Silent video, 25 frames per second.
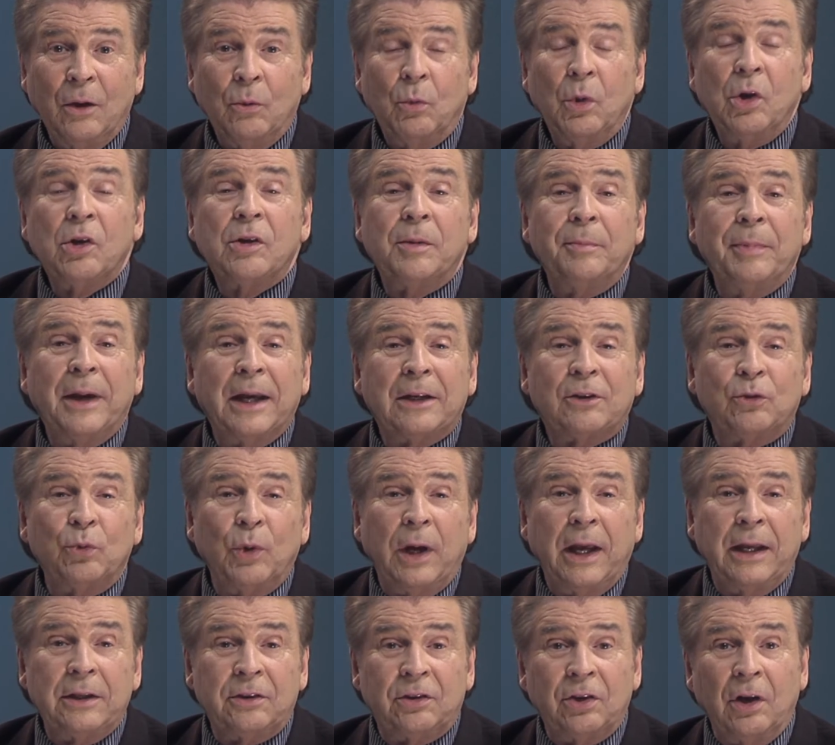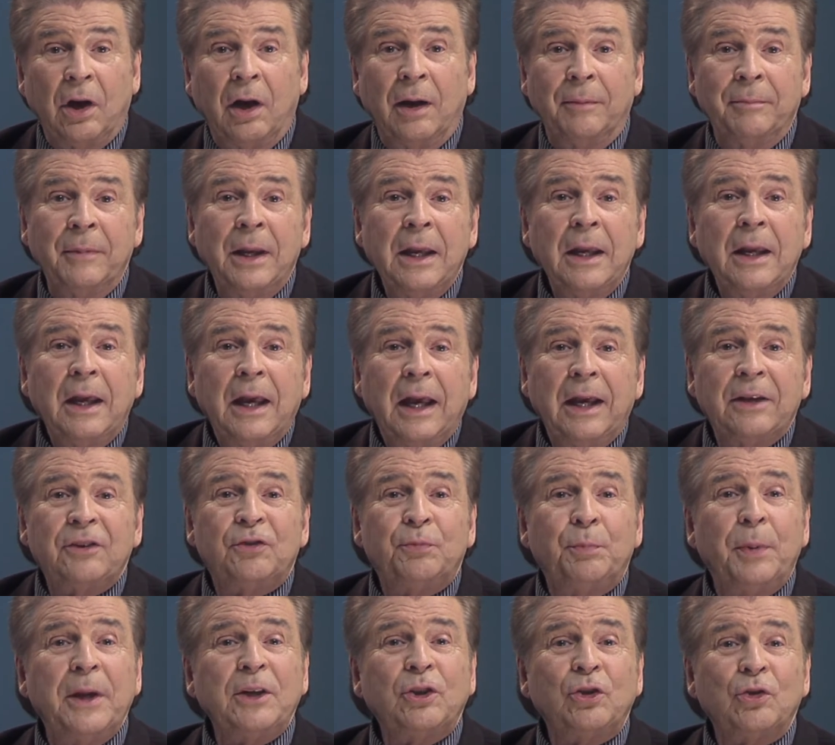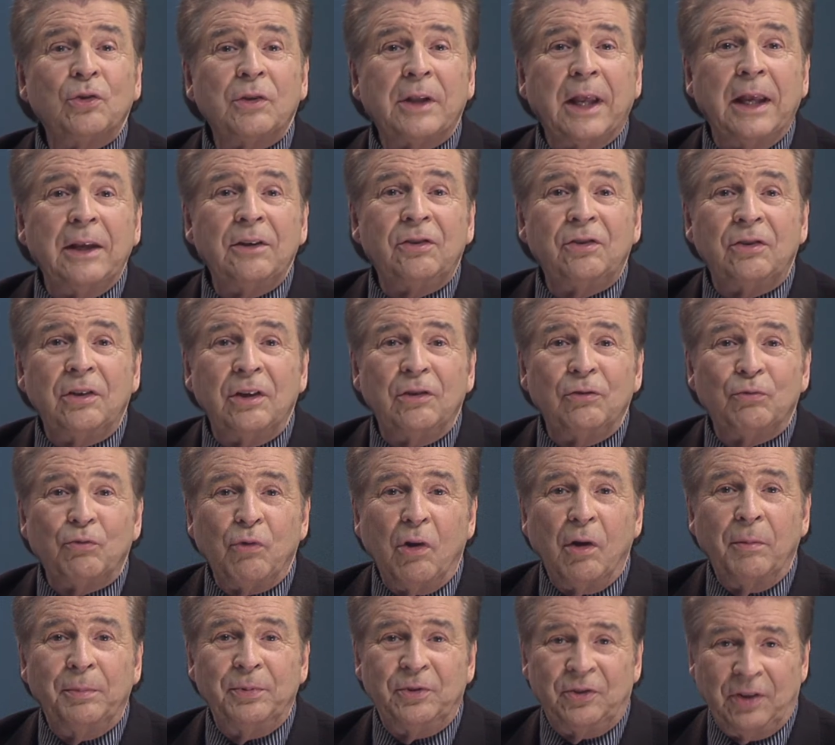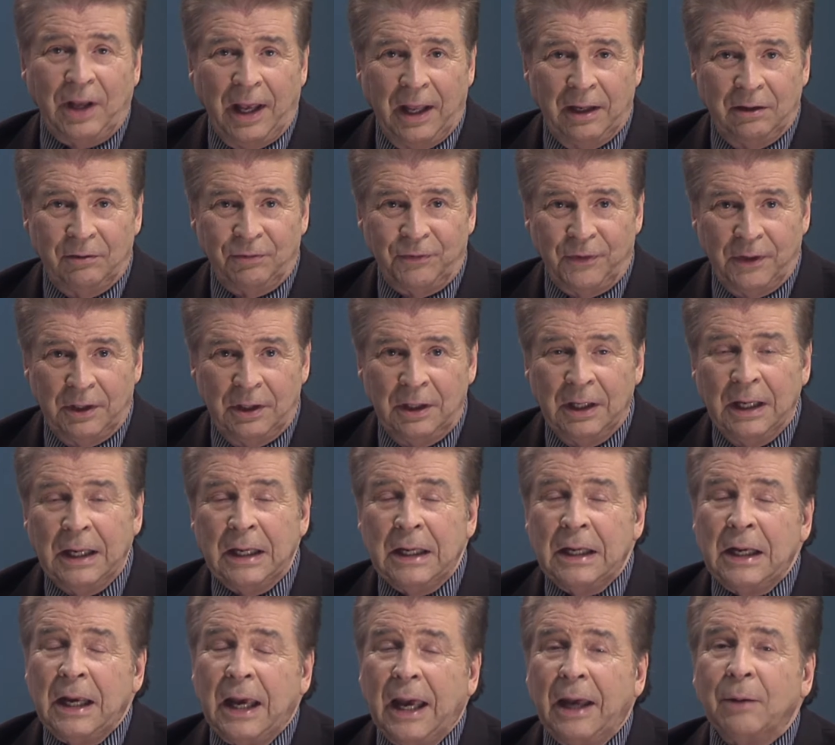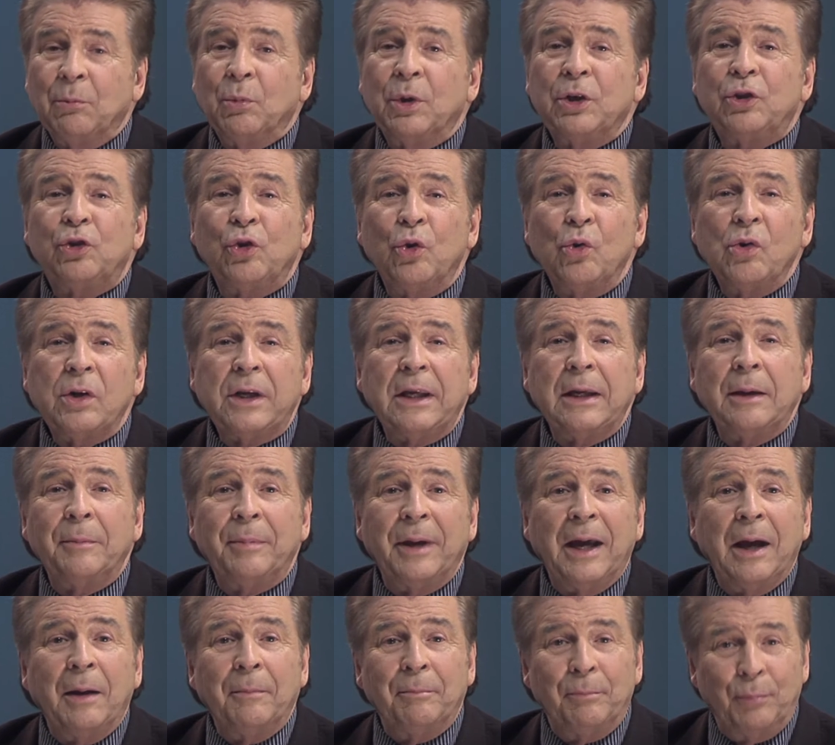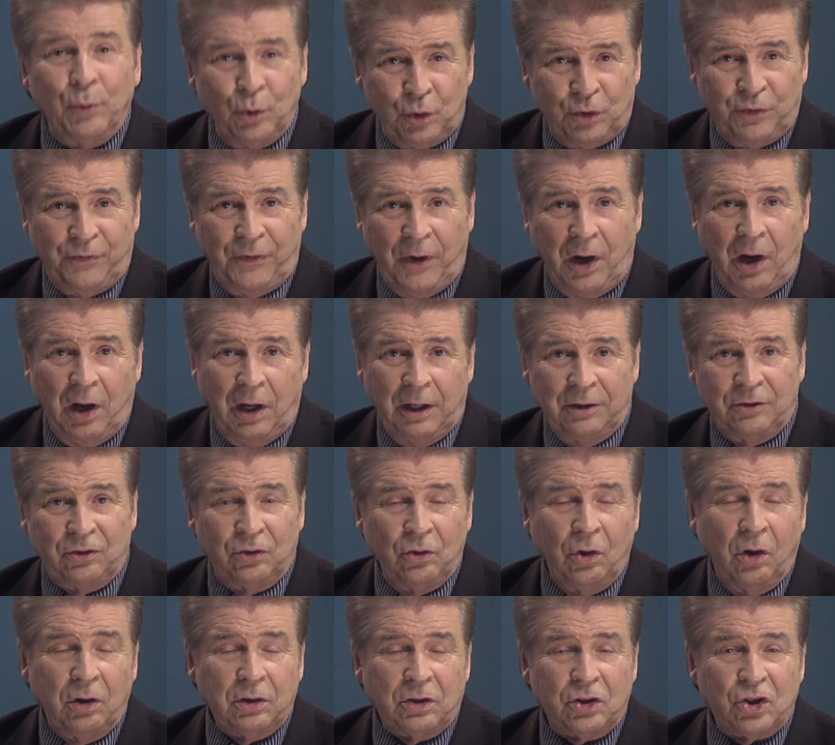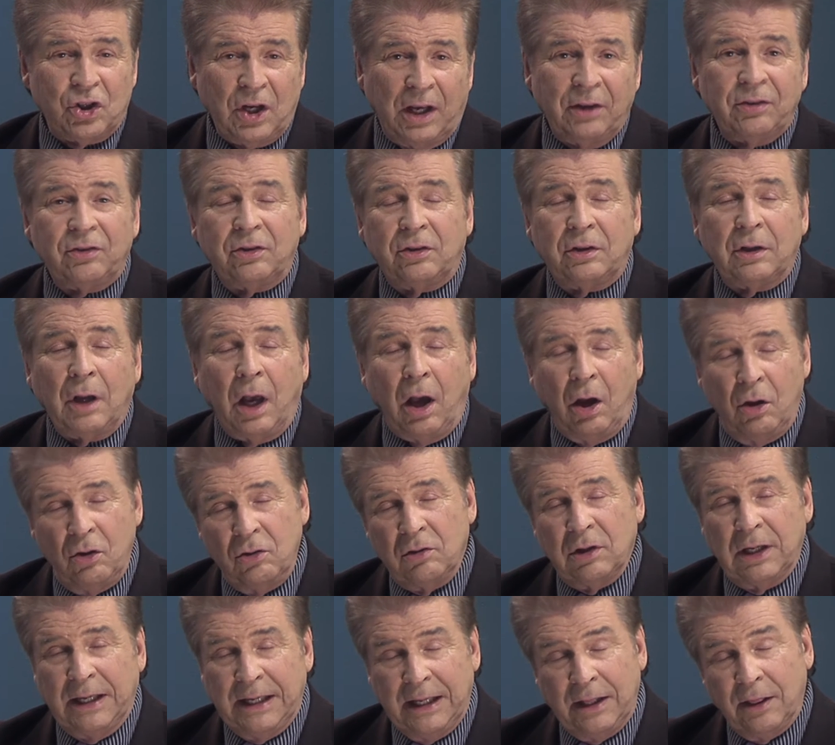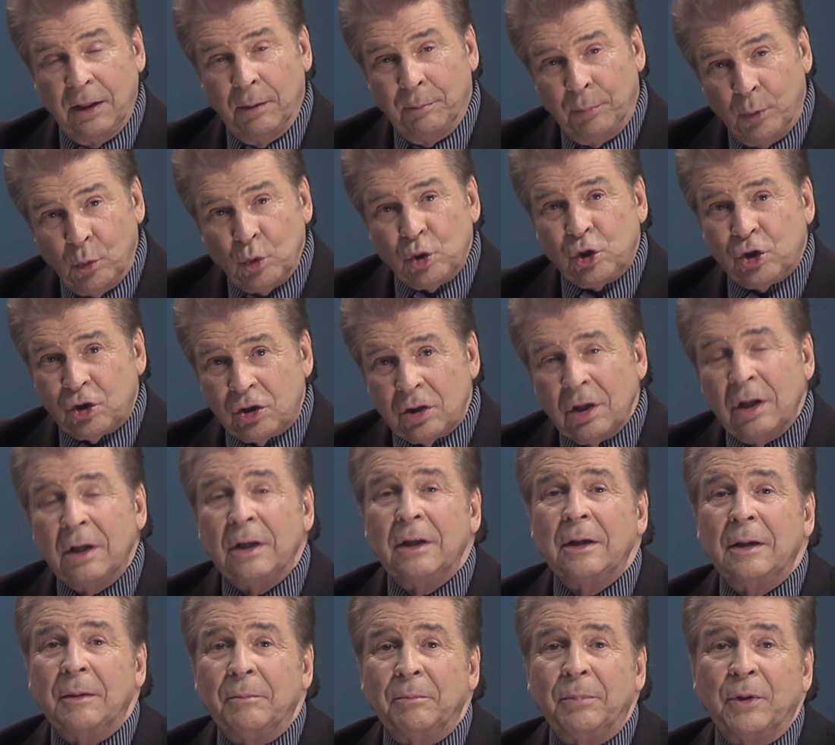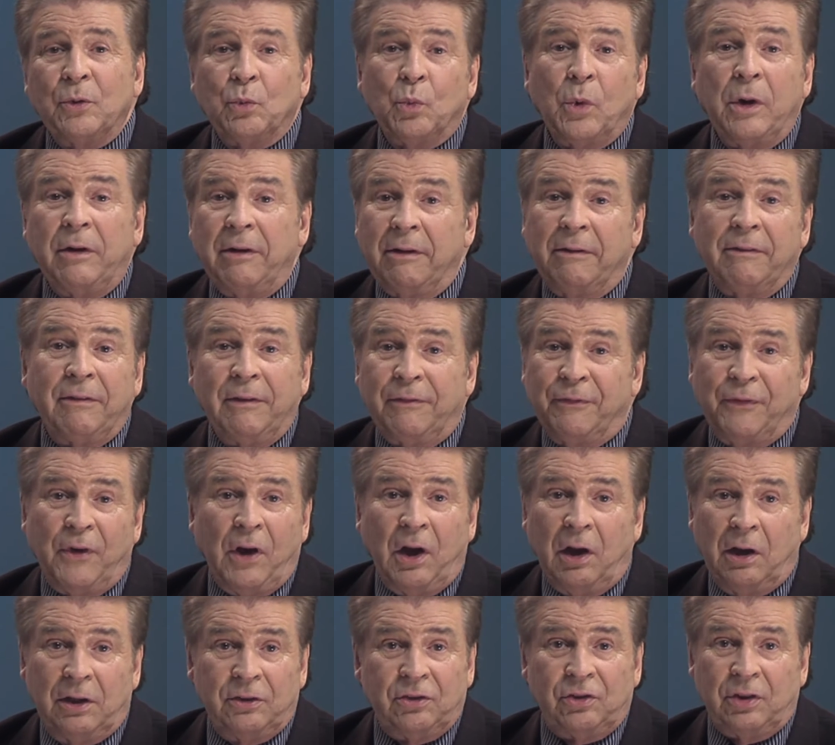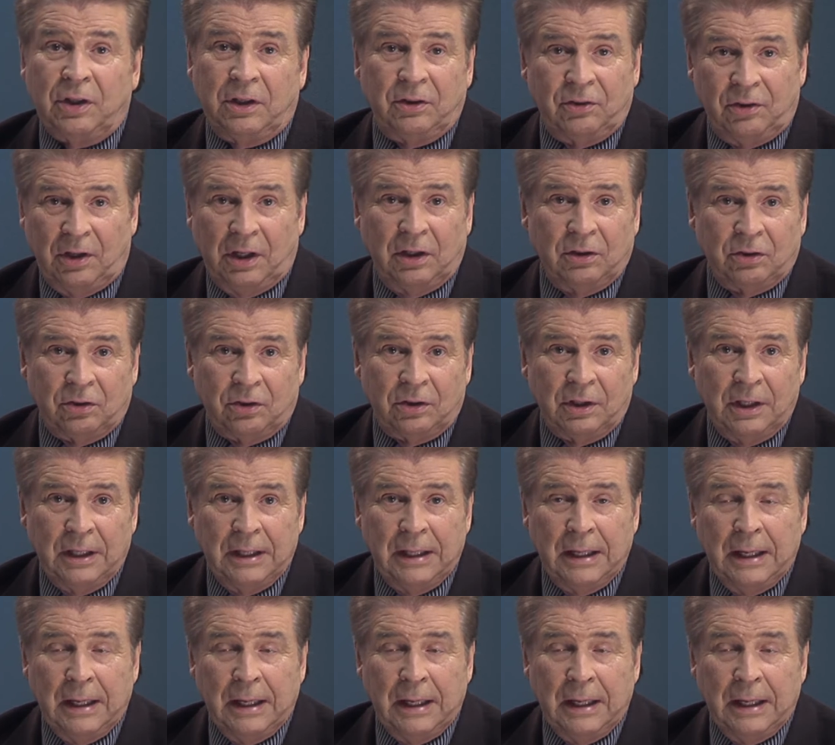Welcome back to Our Time. Our special guest is Rob Sanford, and we're talking about bushfires, not just only in the bush, but wherever fires exist.